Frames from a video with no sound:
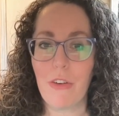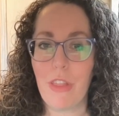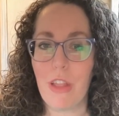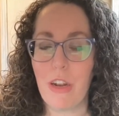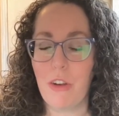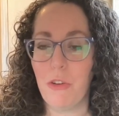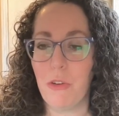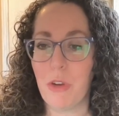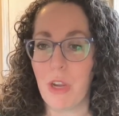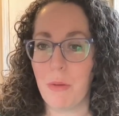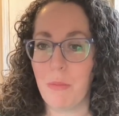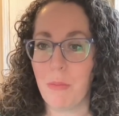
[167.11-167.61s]
then
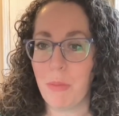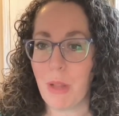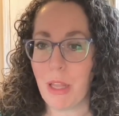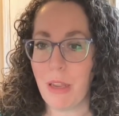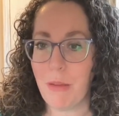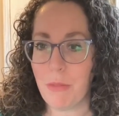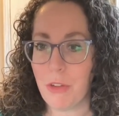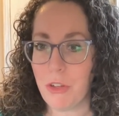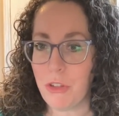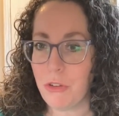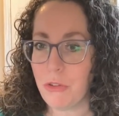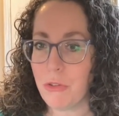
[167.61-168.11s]
you can
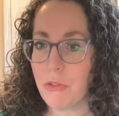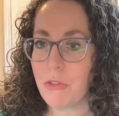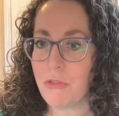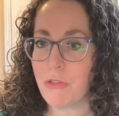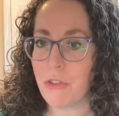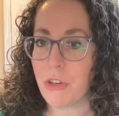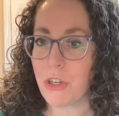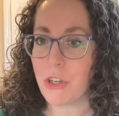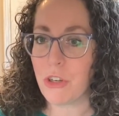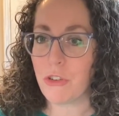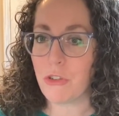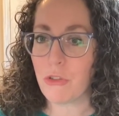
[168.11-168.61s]
blame the Jews
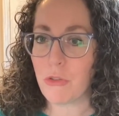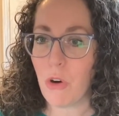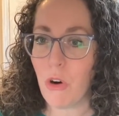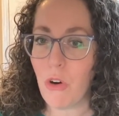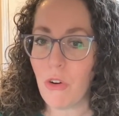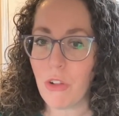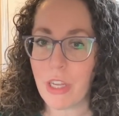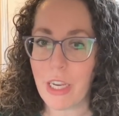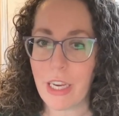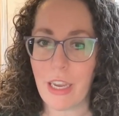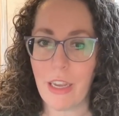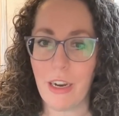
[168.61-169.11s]
for
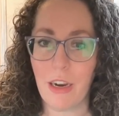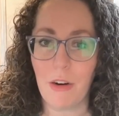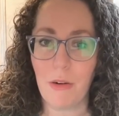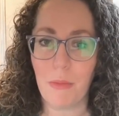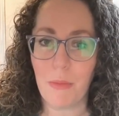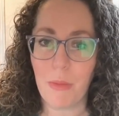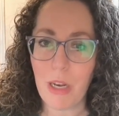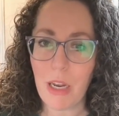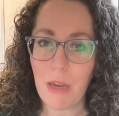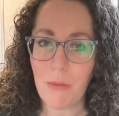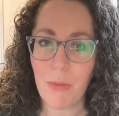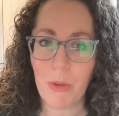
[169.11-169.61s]
controlling it or
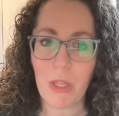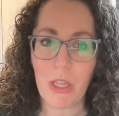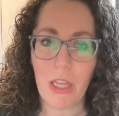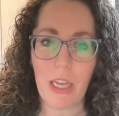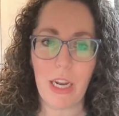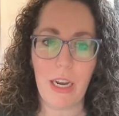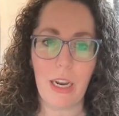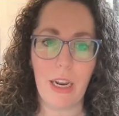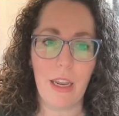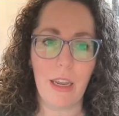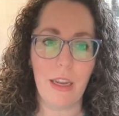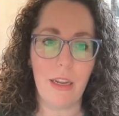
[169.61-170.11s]

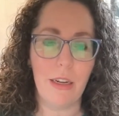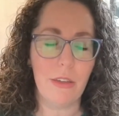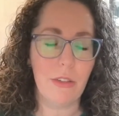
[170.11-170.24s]
manipulating it.